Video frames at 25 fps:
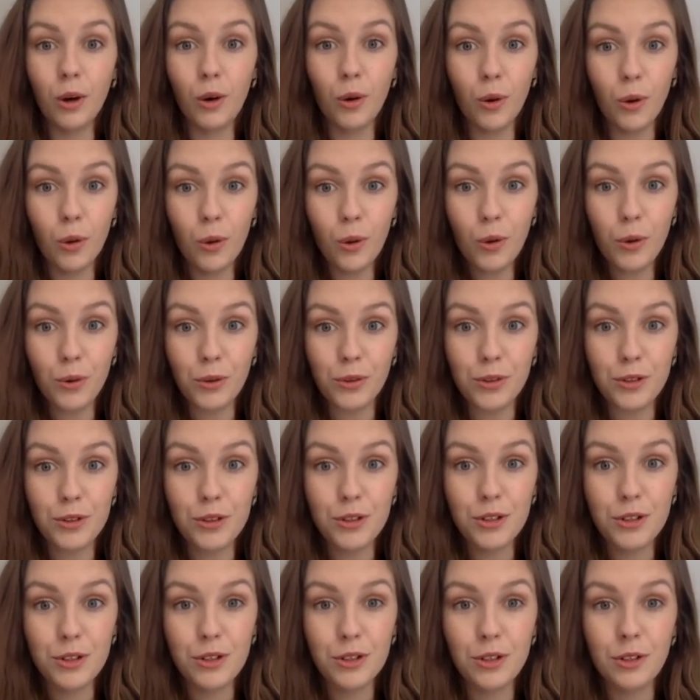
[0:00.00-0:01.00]

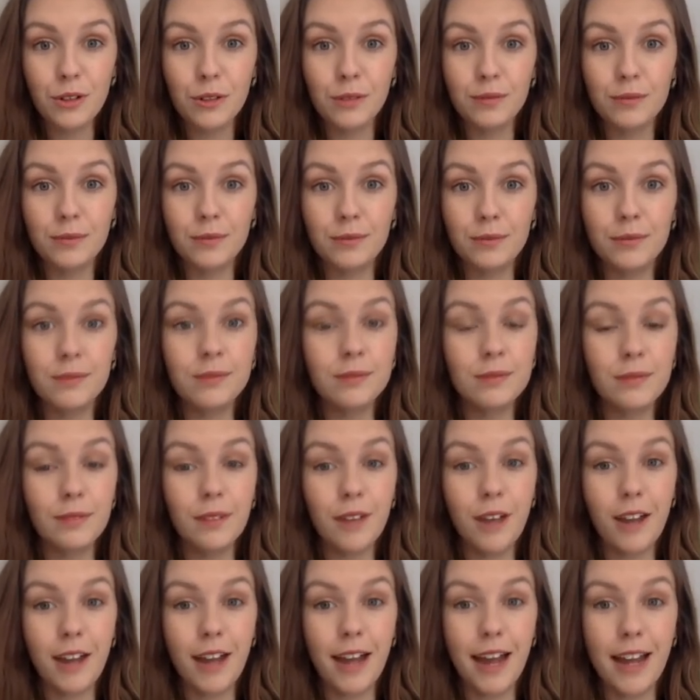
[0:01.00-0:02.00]
Haunt.
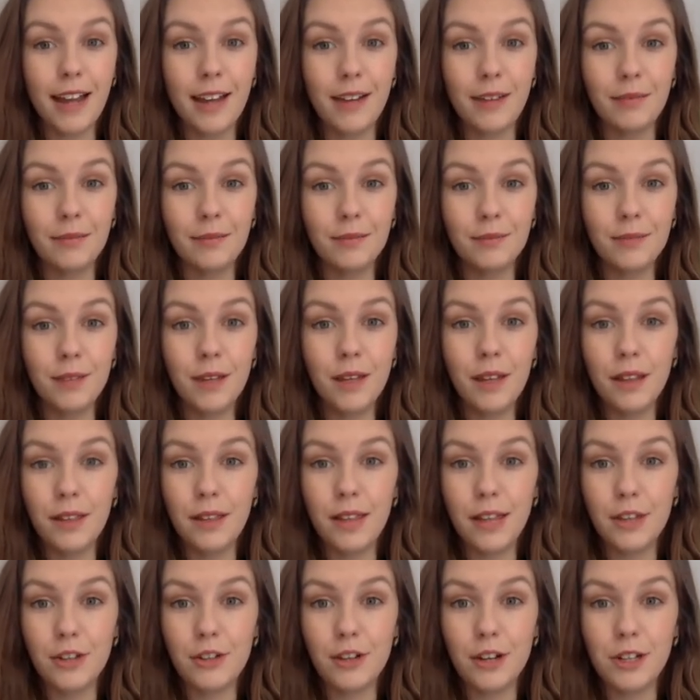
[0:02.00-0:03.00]
Okay,
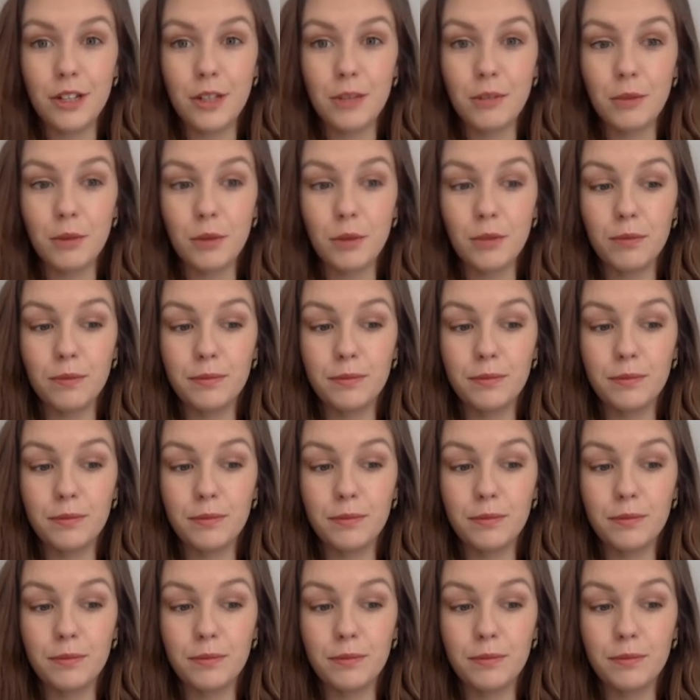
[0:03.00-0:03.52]
let's try some more.